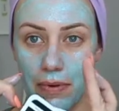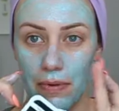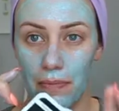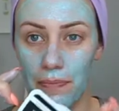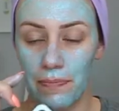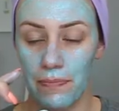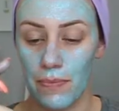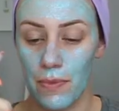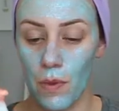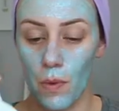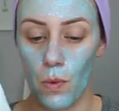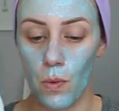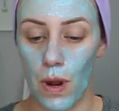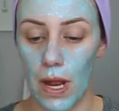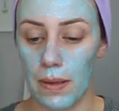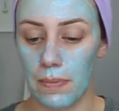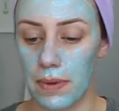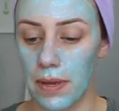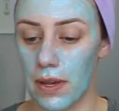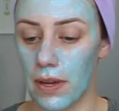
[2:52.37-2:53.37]
a
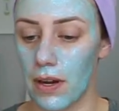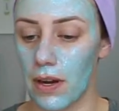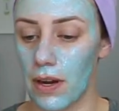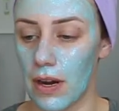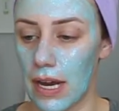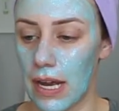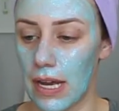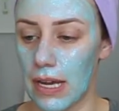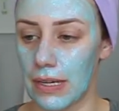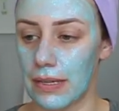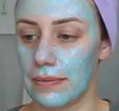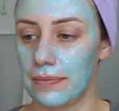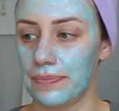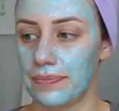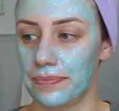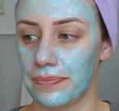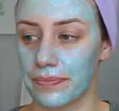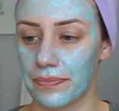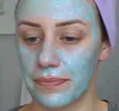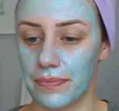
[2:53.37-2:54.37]
wipe here and
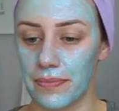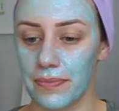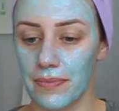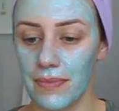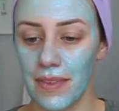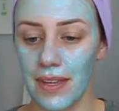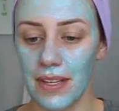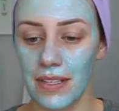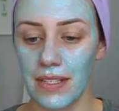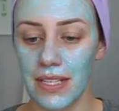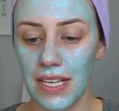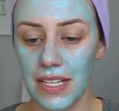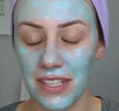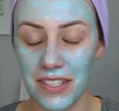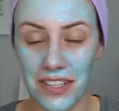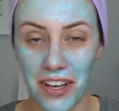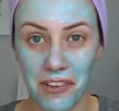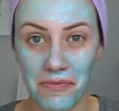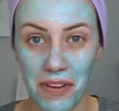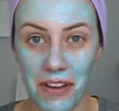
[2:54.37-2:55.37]
take
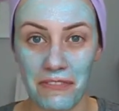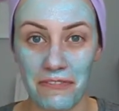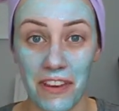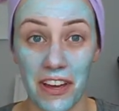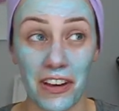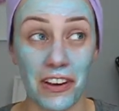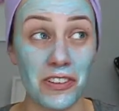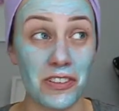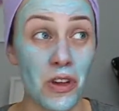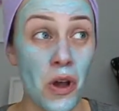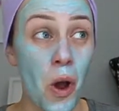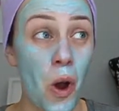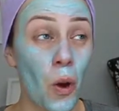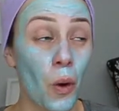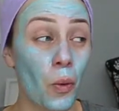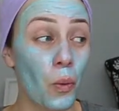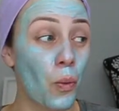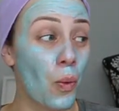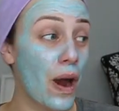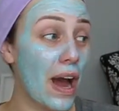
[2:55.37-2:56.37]
this off my fingers.
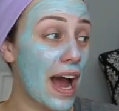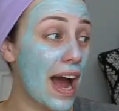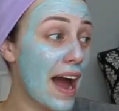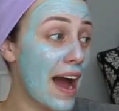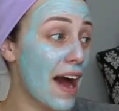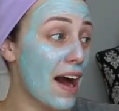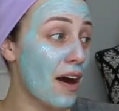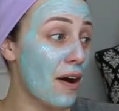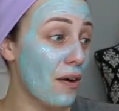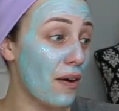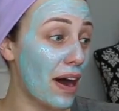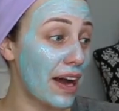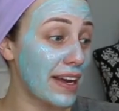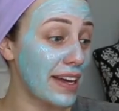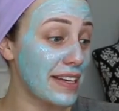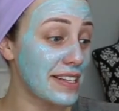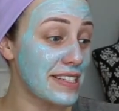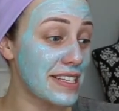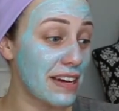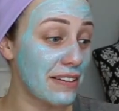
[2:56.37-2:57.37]
Wow, I
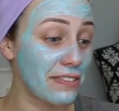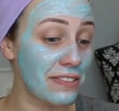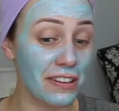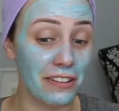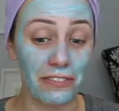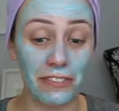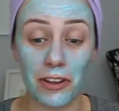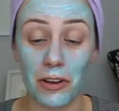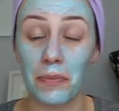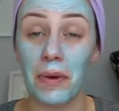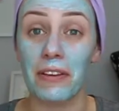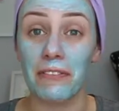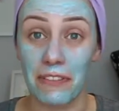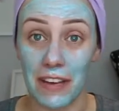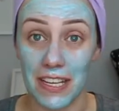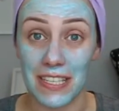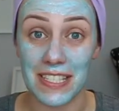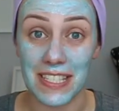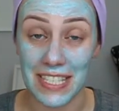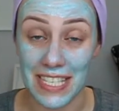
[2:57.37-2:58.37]
can definitely feel my
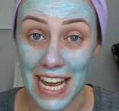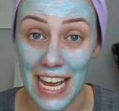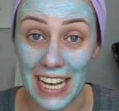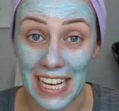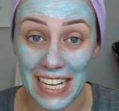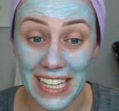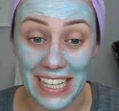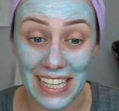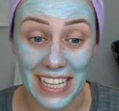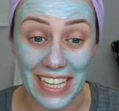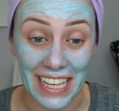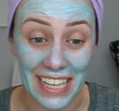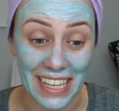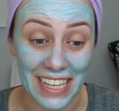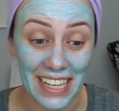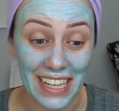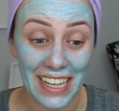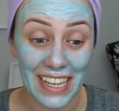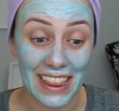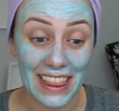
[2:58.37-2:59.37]
face
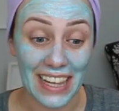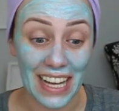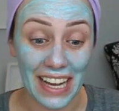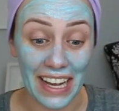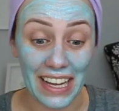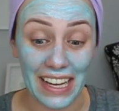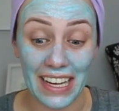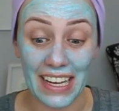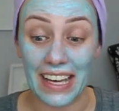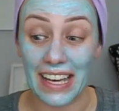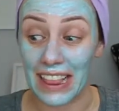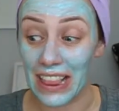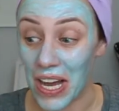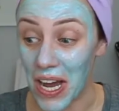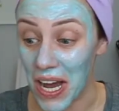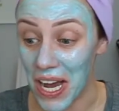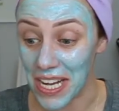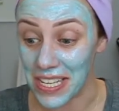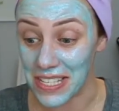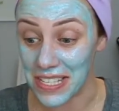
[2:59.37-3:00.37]
tingling, like a
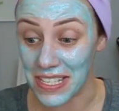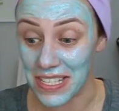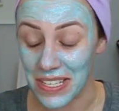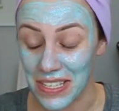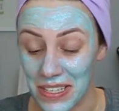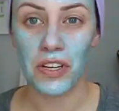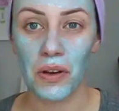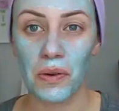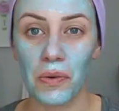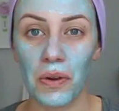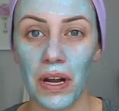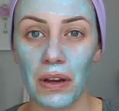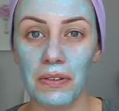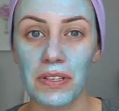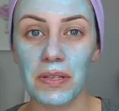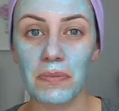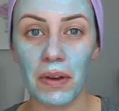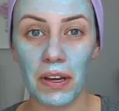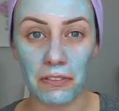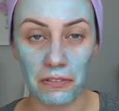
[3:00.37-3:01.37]
lot. When I was
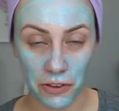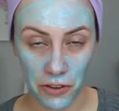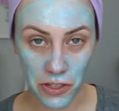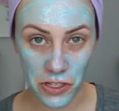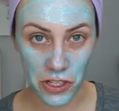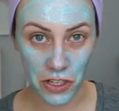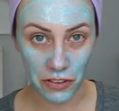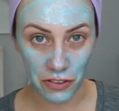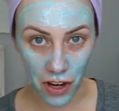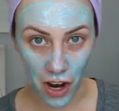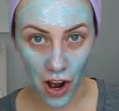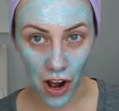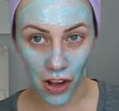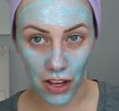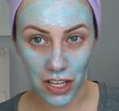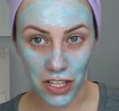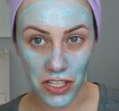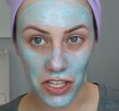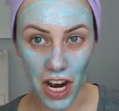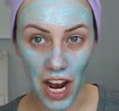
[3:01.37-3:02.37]
in my first year of college,